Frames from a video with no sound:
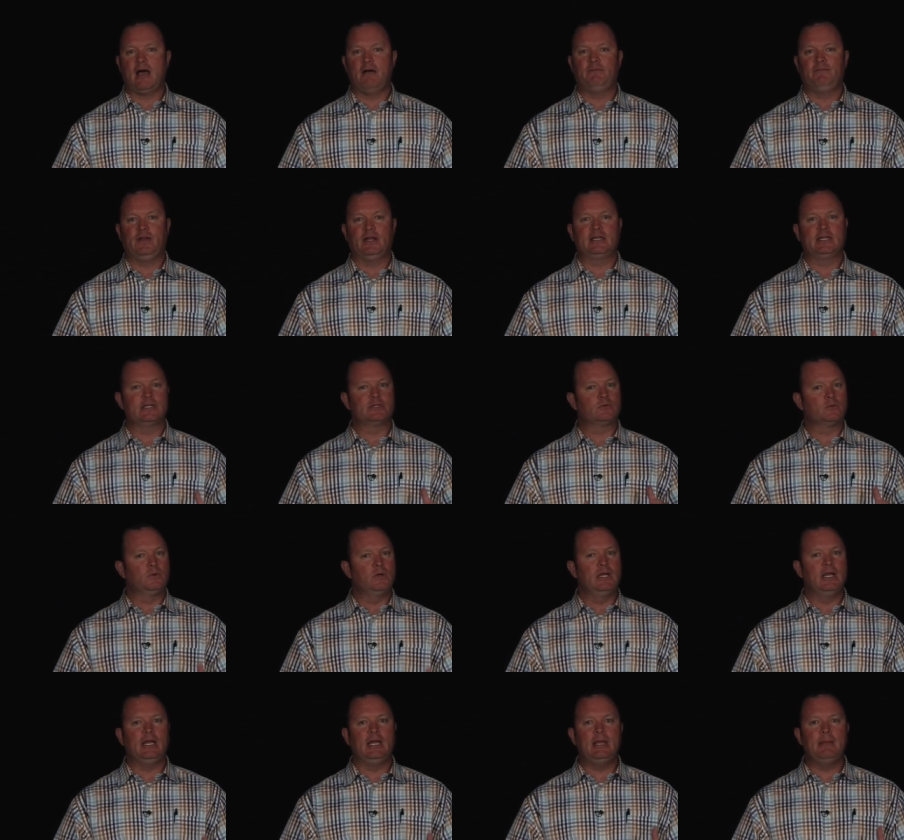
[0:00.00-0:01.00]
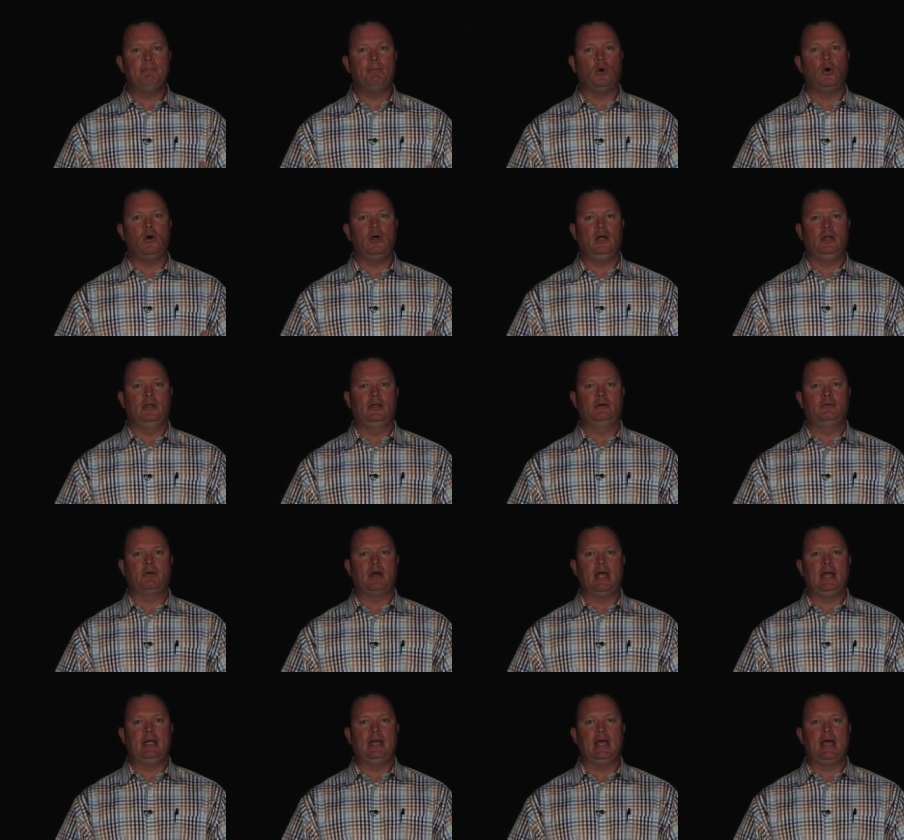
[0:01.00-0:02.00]
conflict is really boiling
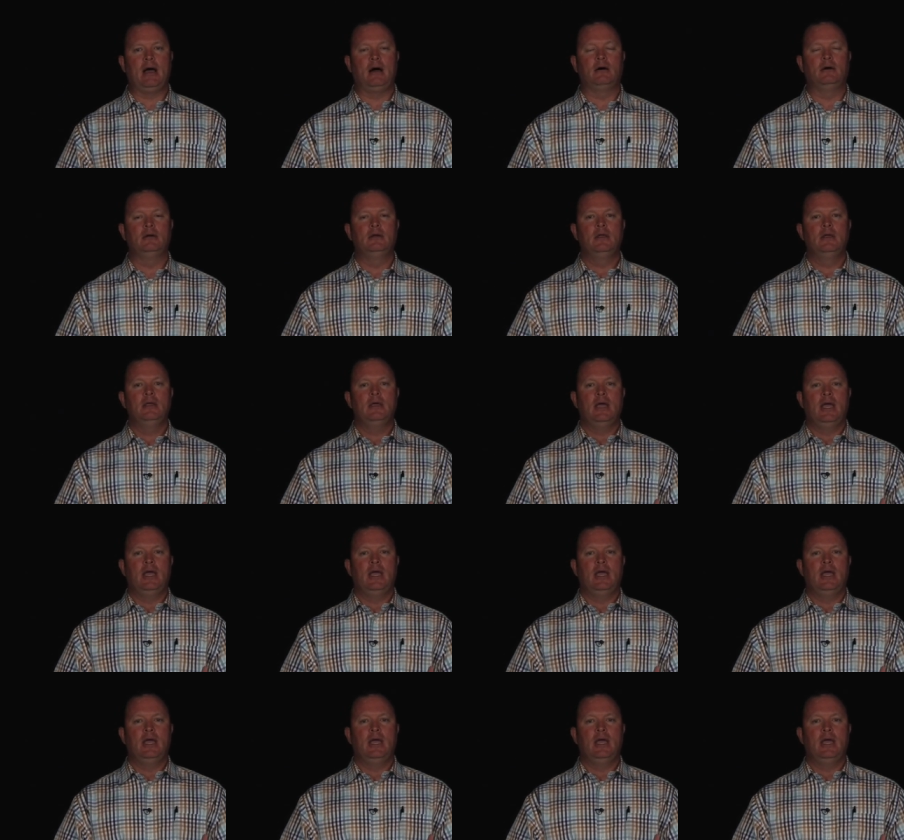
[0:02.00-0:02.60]
right now.